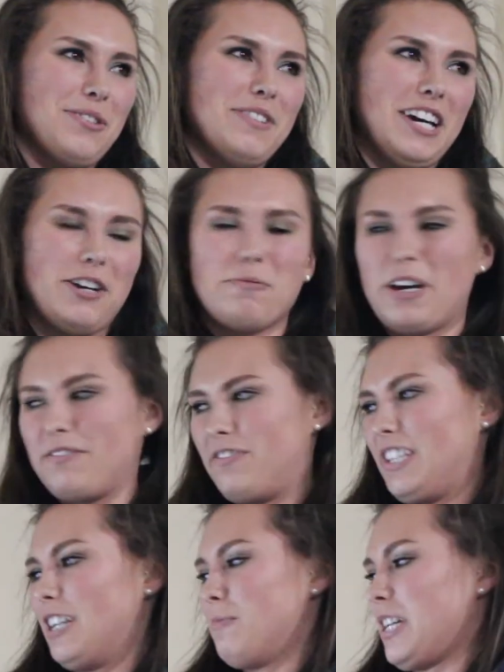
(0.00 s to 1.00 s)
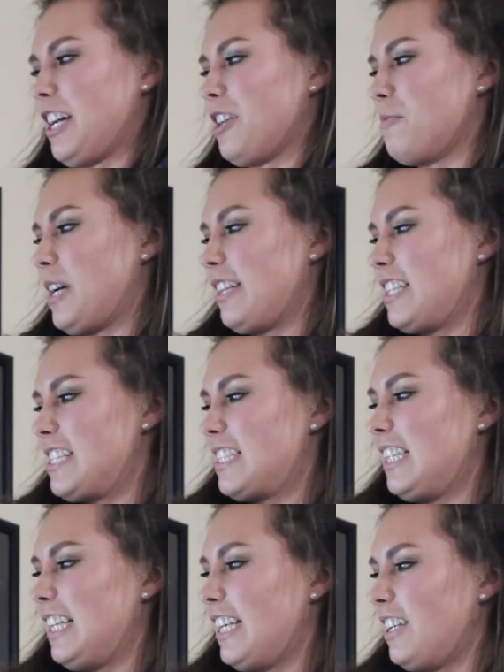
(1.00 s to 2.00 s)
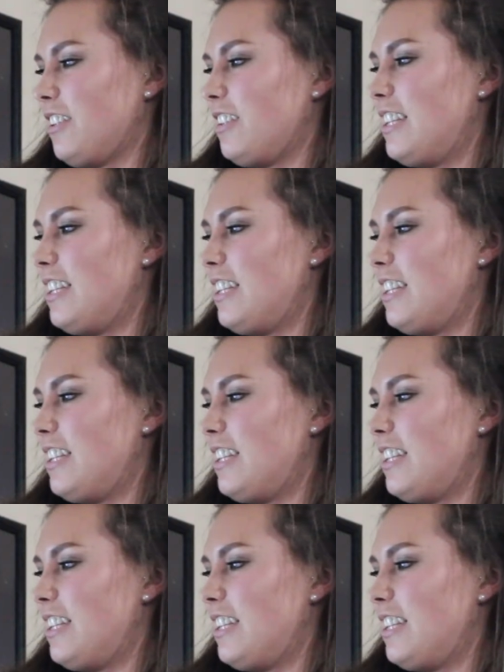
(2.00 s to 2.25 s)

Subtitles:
I'm talking about feet. I'm talking about these little